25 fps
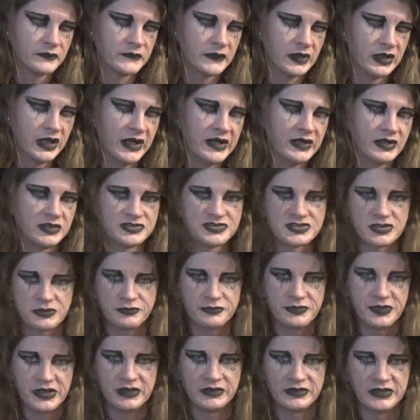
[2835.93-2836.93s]
I also
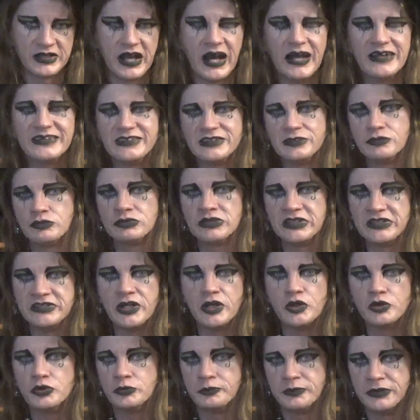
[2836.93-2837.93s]
found out, I didn't really
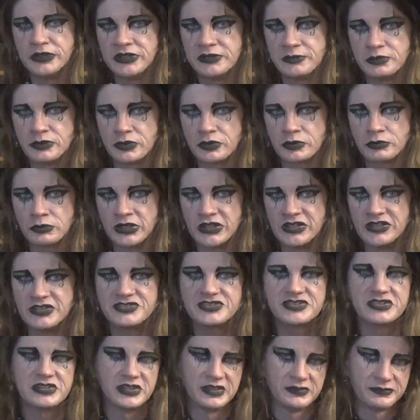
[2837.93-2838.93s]
know who Billy Porter
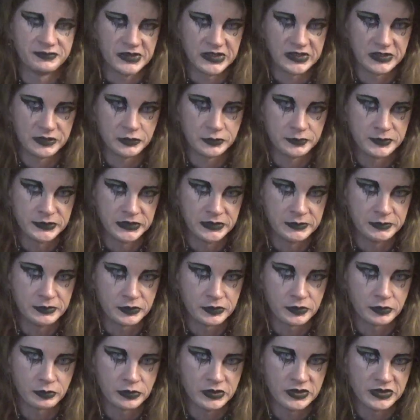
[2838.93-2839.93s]
was, and I found out who Billy
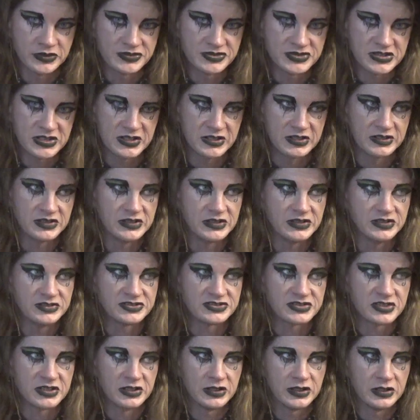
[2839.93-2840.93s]
Porter was, and
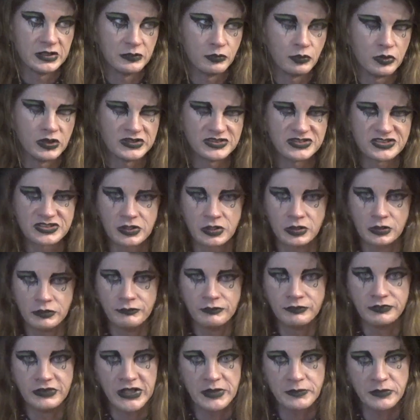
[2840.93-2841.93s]
he's what's called
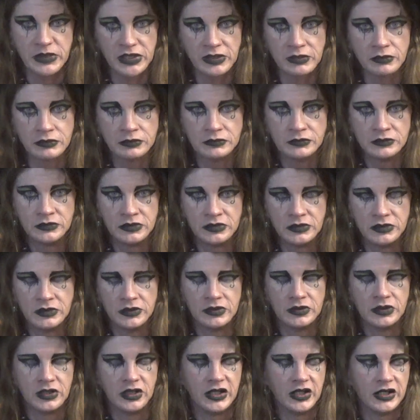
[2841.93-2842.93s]
flaming.
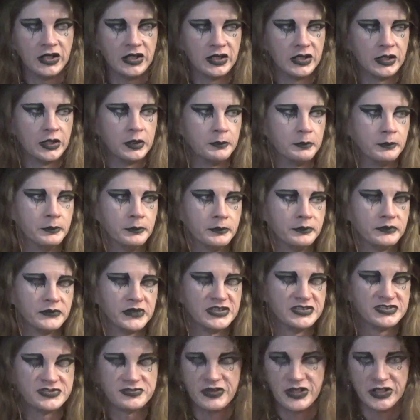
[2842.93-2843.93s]

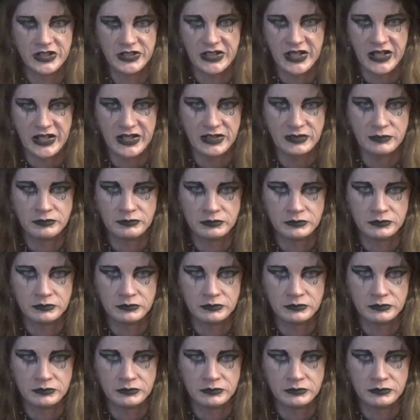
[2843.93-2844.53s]
He's very gay.